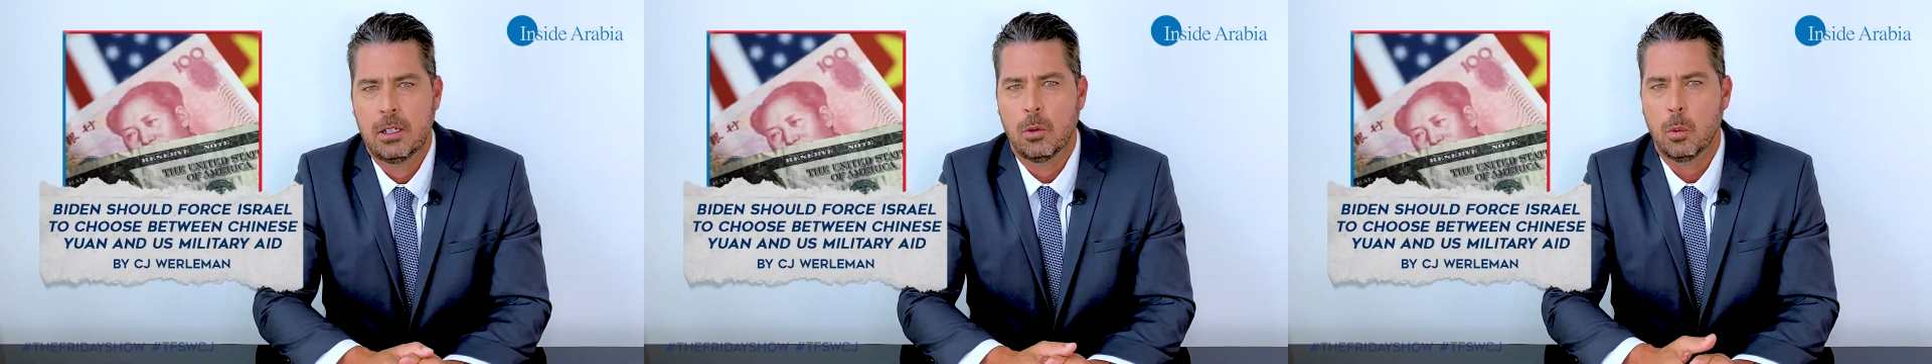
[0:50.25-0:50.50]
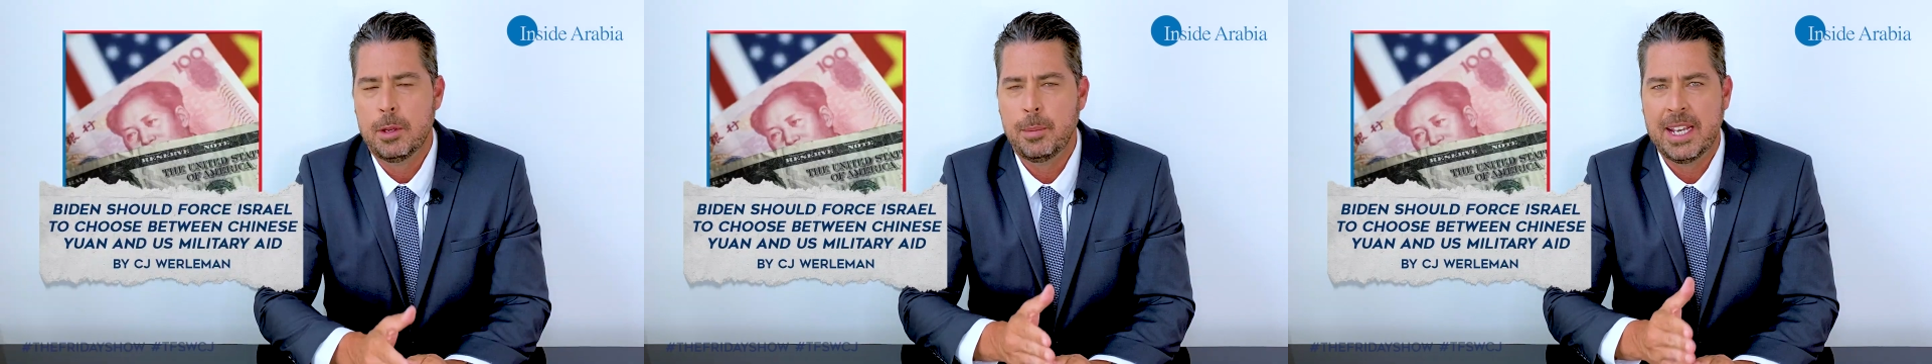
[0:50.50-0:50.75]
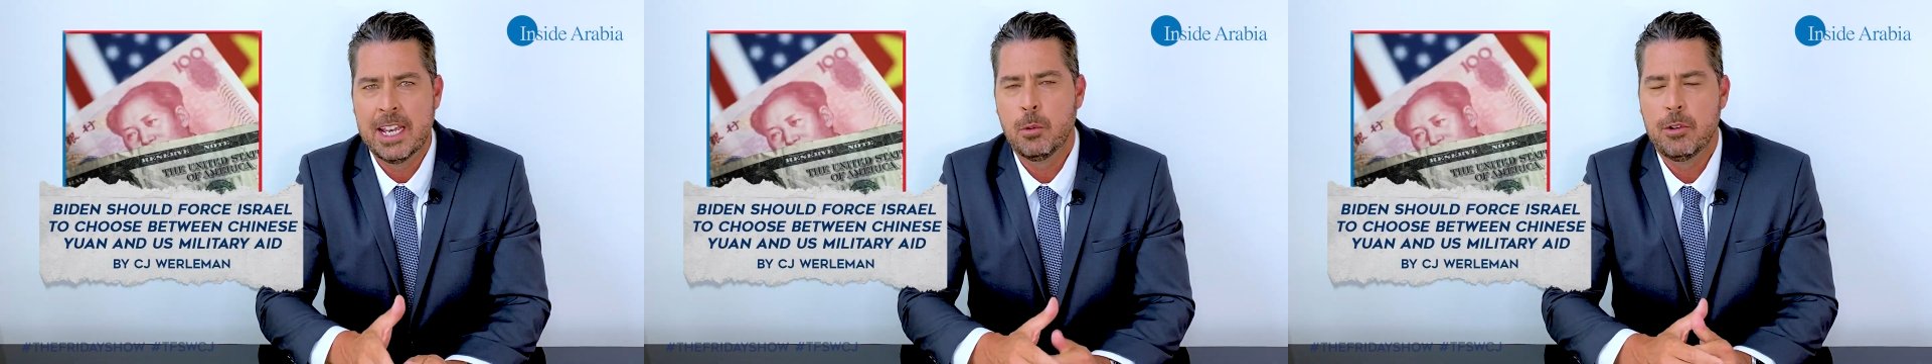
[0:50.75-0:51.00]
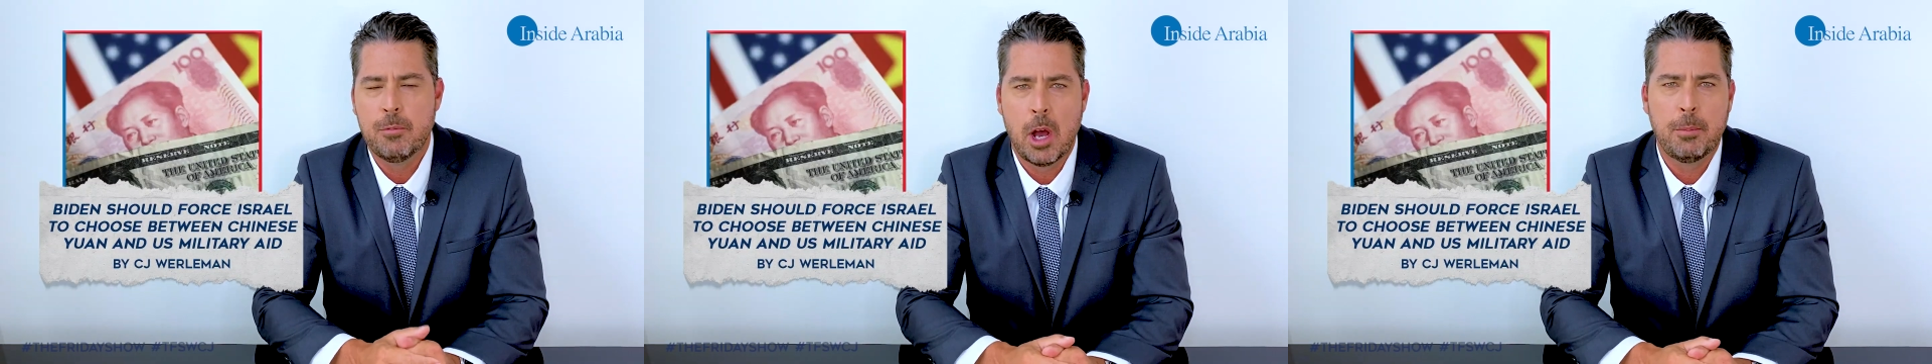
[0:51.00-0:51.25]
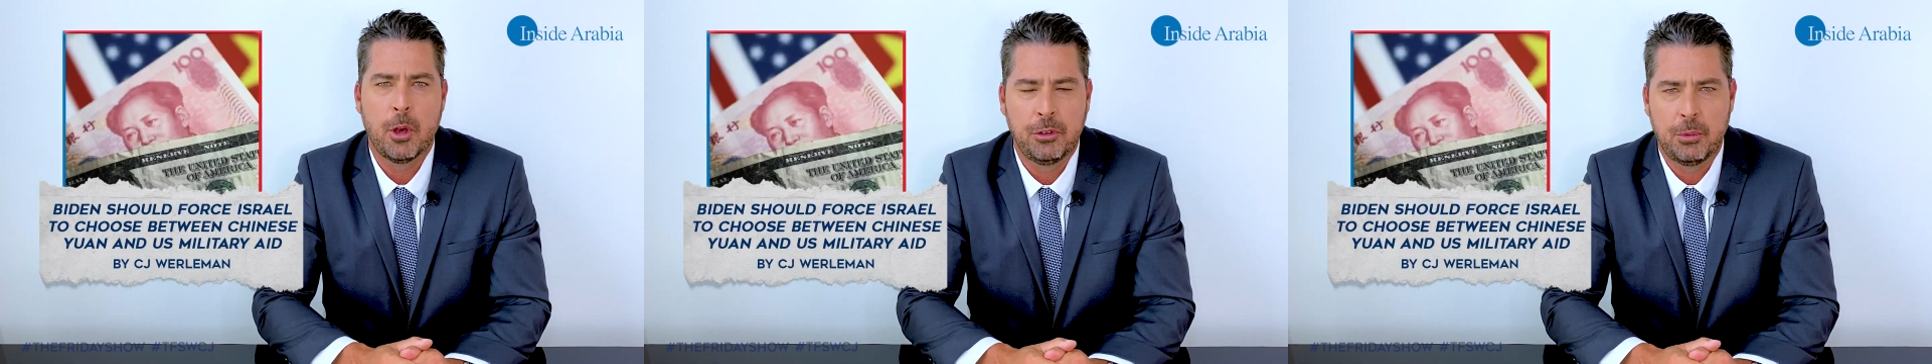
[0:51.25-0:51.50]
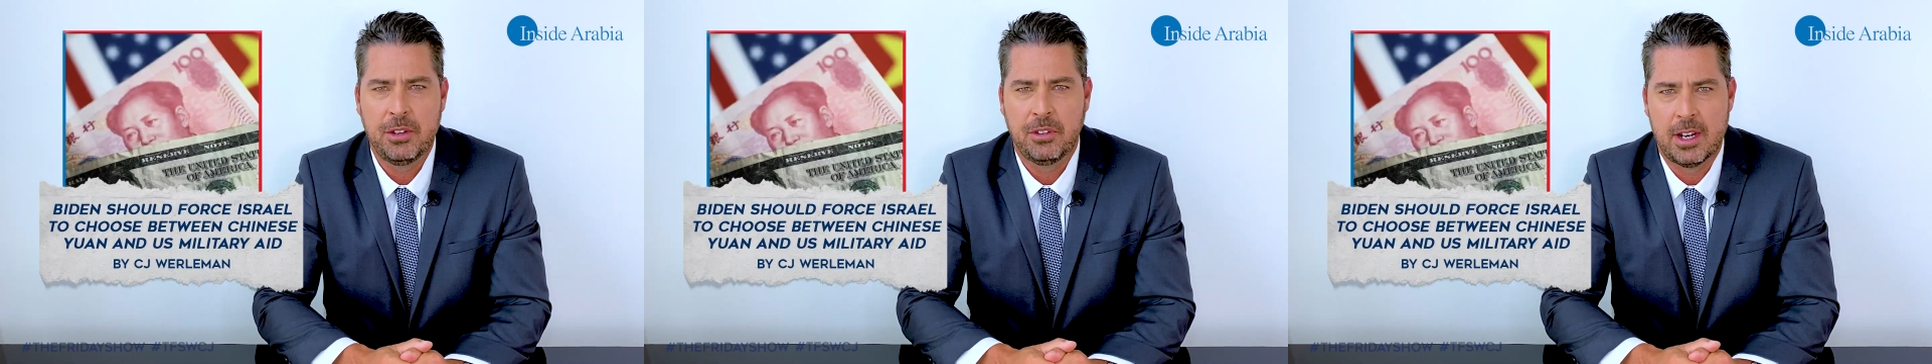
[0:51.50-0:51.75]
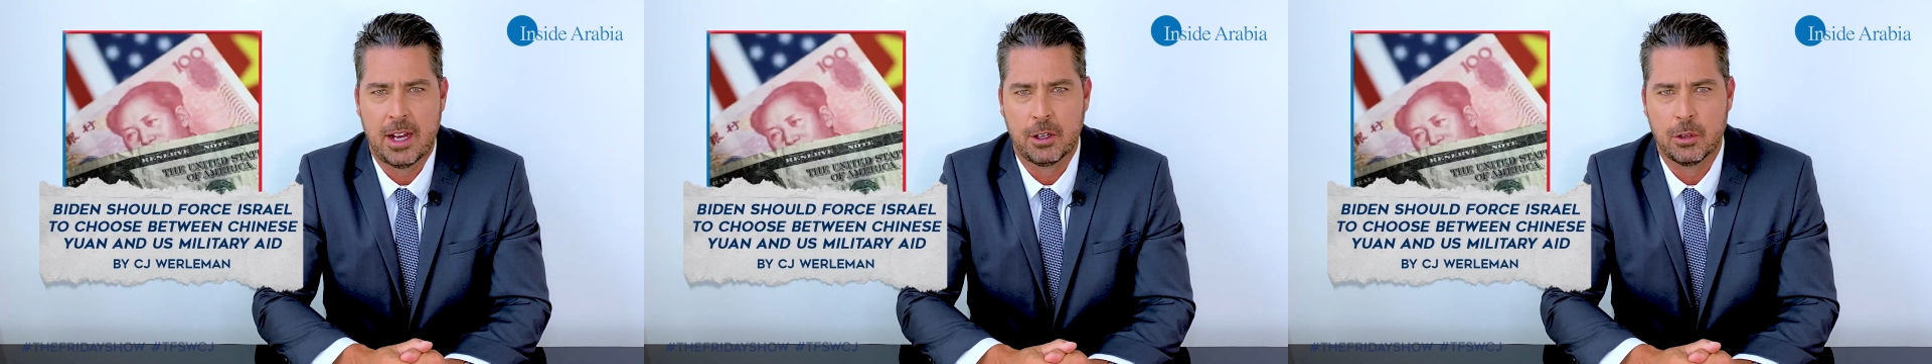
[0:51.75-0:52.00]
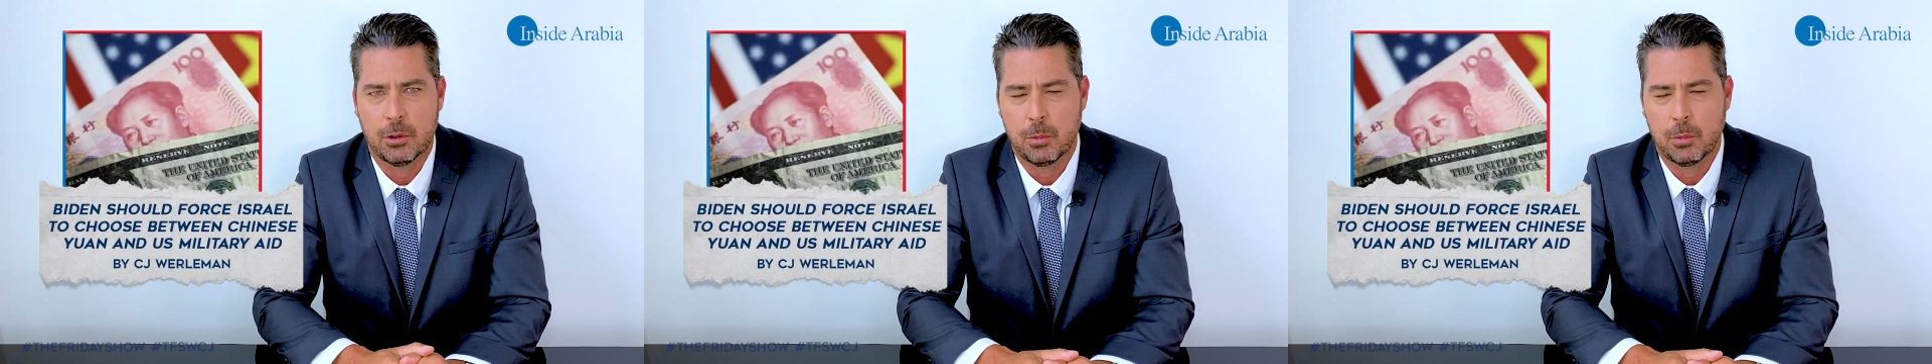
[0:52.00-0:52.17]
We begin with my most recent article,